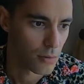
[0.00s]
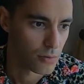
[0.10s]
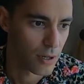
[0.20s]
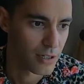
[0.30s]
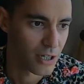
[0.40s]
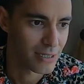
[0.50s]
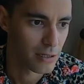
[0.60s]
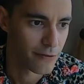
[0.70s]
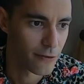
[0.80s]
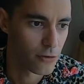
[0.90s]

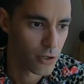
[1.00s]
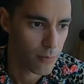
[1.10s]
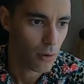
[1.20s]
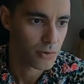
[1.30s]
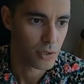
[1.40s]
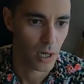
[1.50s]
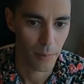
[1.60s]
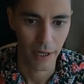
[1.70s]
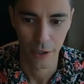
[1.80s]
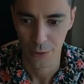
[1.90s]
digested food supposed to come
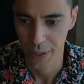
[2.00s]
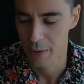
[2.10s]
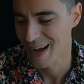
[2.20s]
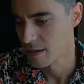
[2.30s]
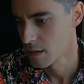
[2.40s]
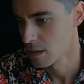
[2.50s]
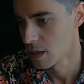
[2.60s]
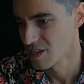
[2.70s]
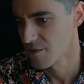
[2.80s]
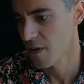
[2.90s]
out of your rear end.
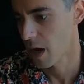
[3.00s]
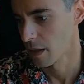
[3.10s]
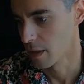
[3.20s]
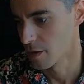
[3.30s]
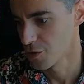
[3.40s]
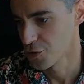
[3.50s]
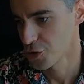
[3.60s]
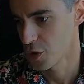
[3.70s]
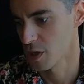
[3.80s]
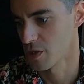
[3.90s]
It's fine.
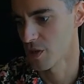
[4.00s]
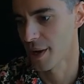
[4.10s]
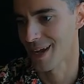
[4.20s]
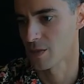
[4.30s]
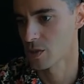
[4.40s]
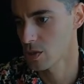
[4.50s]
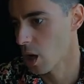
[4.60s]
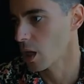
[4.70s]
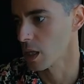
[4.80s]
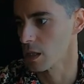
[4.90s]
Sure, it's not as
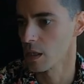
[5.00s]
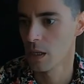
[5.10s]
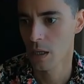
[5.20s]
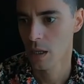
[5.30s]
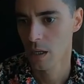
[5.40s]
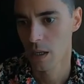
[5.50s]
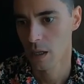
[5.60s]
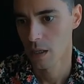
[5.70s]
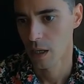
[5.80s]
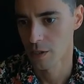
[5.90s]
solid
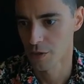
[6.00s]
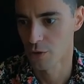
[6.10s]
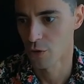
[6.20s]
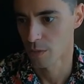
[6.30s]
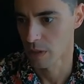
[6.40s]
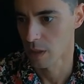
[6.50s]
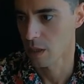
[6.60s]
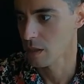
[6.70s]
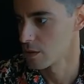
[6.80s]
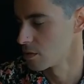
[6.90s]
as you normally
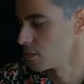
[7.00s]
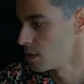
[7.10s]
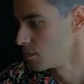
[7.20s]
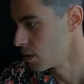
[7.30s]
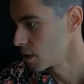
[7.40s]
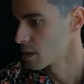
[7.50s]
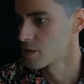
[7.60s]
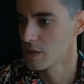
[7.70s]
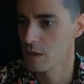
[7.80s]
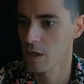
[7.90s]
like it to be, but it's
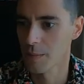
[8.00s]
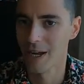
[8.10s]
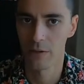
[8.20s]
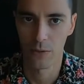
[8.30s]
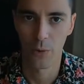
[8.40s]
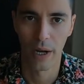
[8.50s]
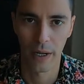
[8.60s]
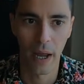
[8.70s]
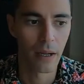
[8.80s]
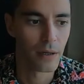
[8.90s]
still coming out the right
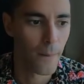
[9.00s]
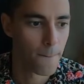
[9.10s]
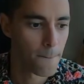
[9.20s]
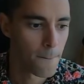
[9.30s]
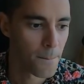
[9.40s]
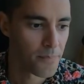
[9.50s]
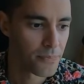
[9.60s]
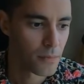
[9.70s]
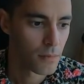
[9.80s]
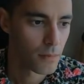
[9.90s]
end.
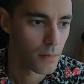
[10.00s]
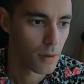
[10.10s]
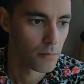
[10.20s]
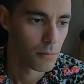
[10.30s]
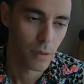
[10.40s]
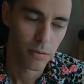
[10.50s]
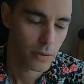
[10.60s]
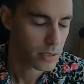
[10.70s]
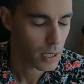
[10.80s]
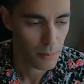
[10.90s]
Me
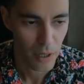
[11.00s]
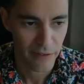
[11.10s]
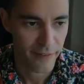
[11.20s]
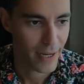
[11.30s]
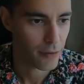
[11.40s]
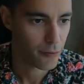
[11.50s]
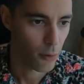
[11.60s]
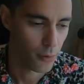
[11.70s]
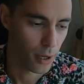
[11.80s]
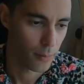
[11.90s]
personally, I'm not a fan of
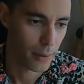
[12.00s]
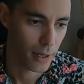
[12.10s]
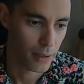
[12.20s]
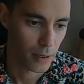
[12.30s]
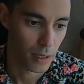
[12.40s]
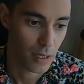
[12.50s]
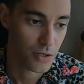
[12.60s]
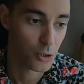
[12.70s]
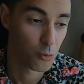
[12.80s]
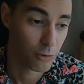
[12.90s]
throwing up, man.
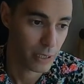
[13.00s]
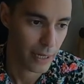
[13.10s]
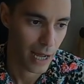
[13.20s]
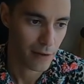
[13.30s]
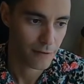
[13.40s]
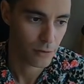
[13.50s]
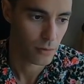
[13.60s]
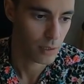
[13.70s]
Unless you really have to,